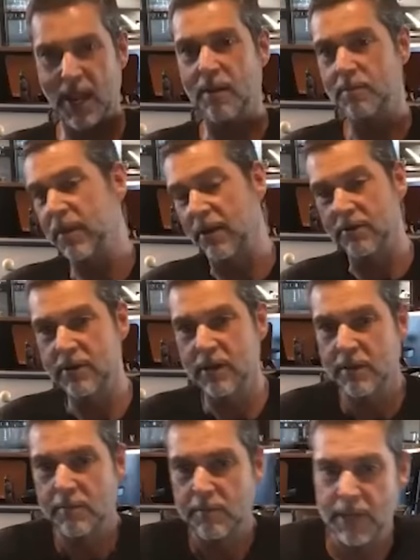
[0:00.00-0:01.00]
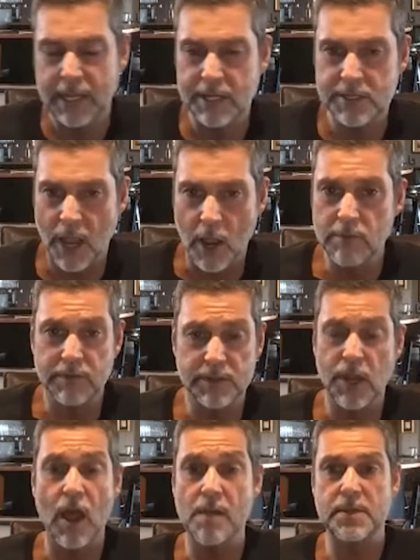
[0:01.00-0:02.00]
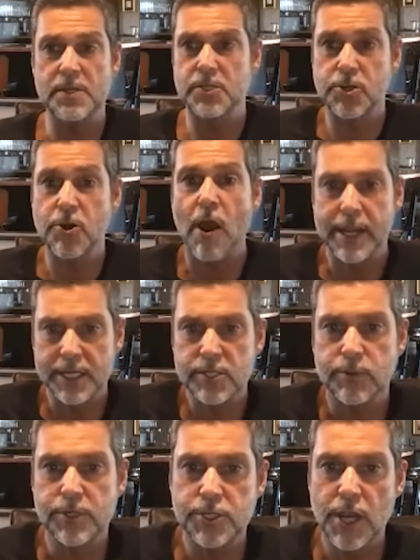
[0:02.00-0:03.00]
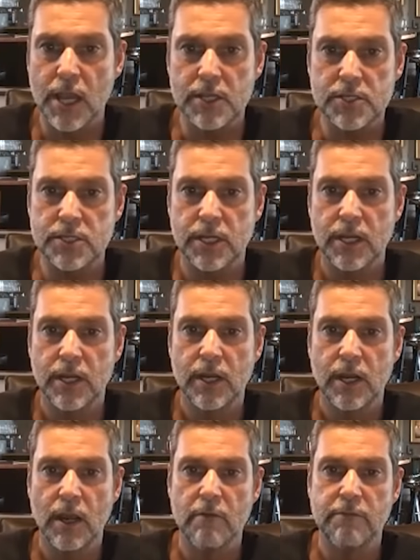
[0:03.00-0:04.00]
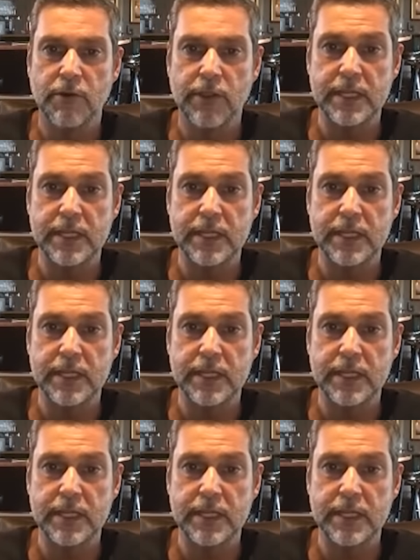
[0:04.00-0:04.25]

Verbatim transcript: up, you know, because over time it's trying to adjust for